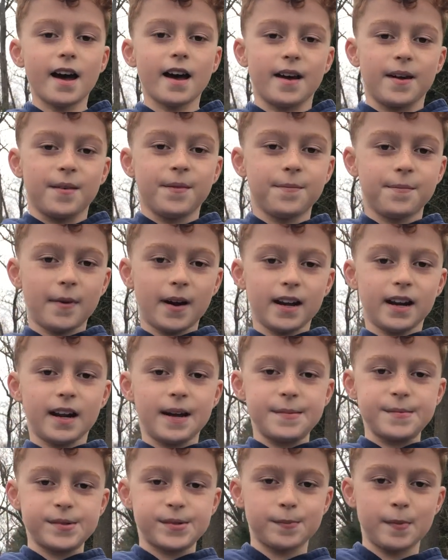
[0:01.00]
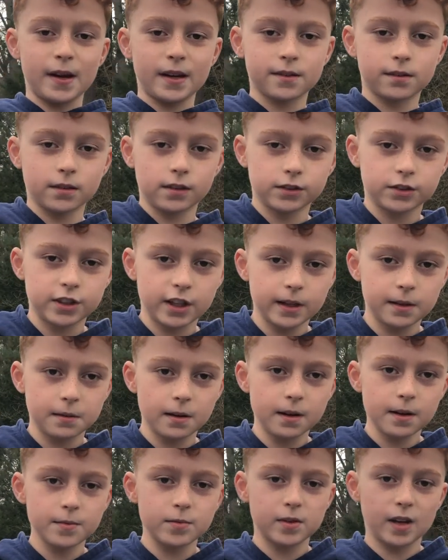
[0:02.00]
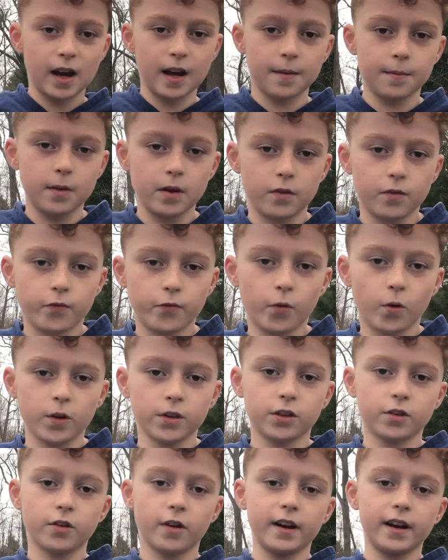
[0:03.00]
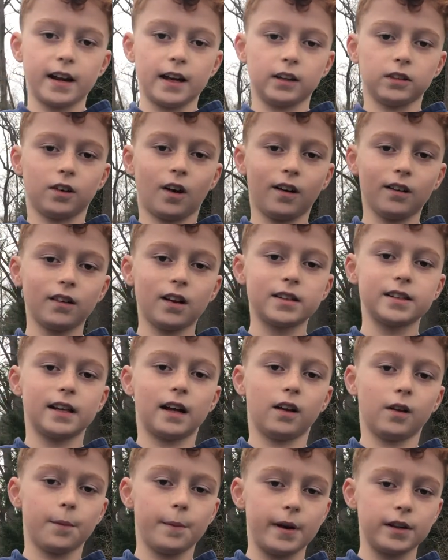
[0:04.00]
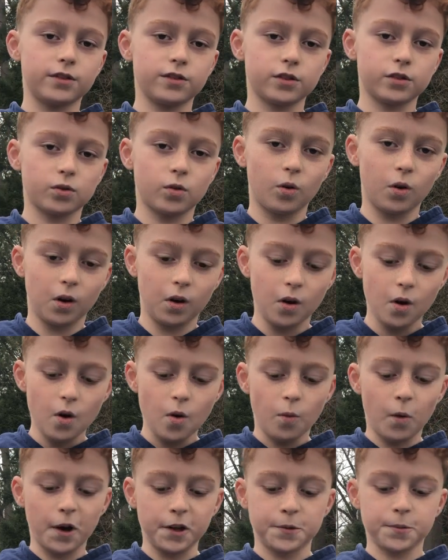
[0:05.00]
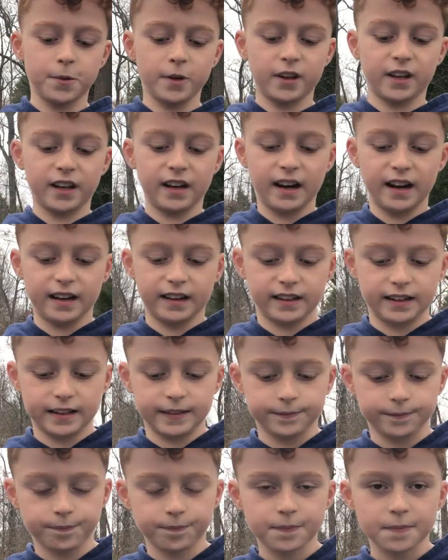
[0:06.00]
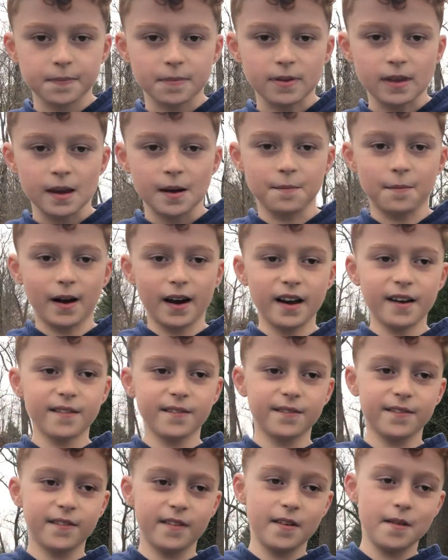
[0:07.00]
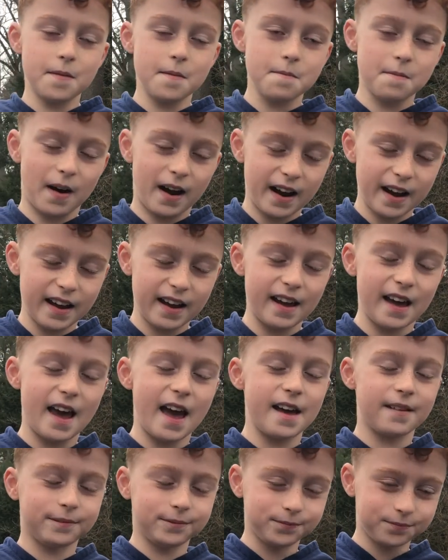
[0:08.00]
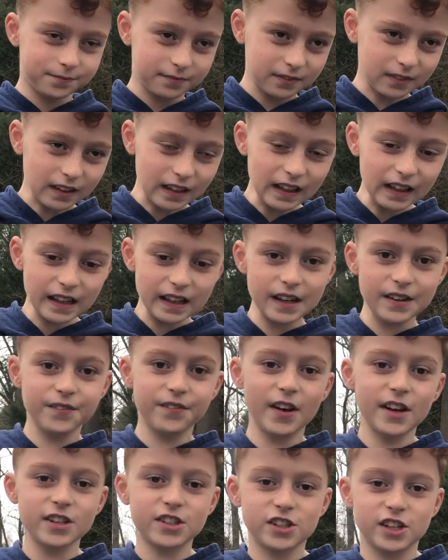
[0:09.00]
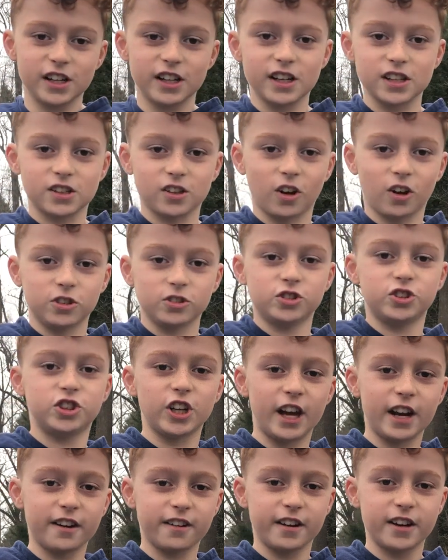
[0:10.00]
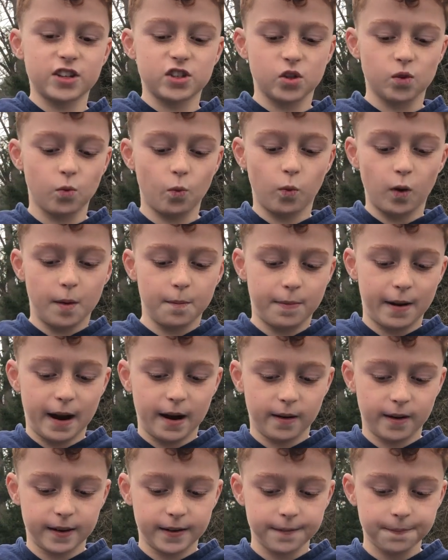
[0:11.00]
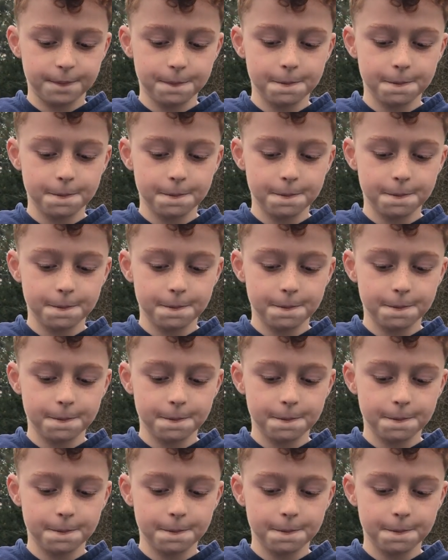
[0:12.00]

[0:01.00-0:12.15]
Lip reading: Hi, my name is Maxwell Jacobs. I'm in 4th grade at Longlots Elementary School, Westport, Connecticut. My invention is called Generation Wind Power.